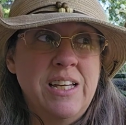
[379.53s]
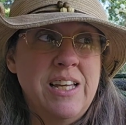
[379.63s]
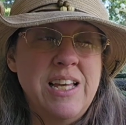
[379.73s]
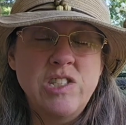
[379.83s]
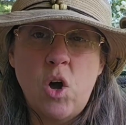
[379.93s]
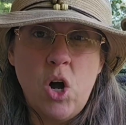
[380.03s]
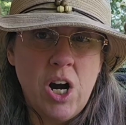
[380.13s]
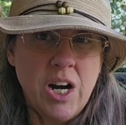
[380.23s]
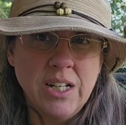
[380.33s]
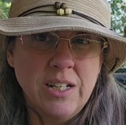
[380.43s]
it's
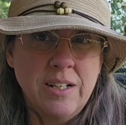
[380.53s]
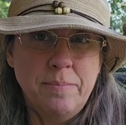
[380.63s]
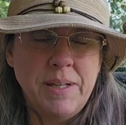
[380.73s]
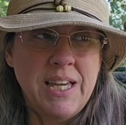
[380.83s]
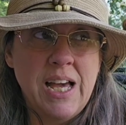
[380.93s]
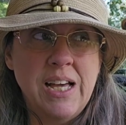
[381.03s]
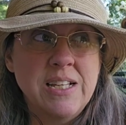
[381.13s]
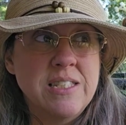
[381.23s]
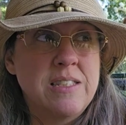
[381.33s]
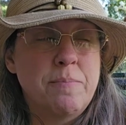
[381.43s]
hard
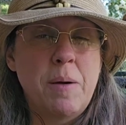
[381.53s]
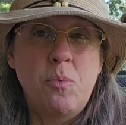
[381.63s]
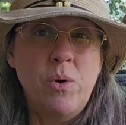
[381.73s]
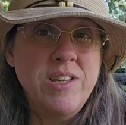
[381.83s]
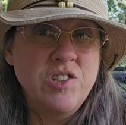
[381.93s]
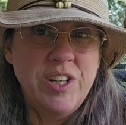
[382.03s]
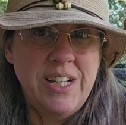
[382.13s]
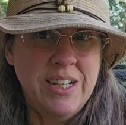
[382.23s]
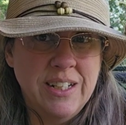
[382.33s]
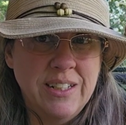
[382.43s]
because my boys are
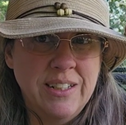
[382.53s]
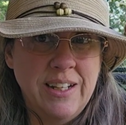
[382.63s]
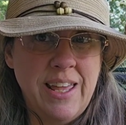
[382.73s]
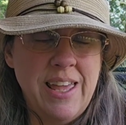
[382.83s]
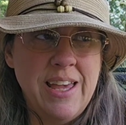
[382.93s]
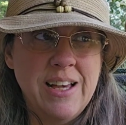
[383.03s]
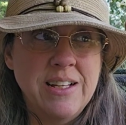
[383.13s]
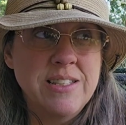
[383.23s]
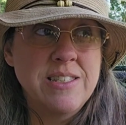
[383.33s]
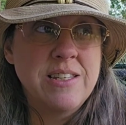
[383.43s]
here
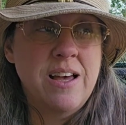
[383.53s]
and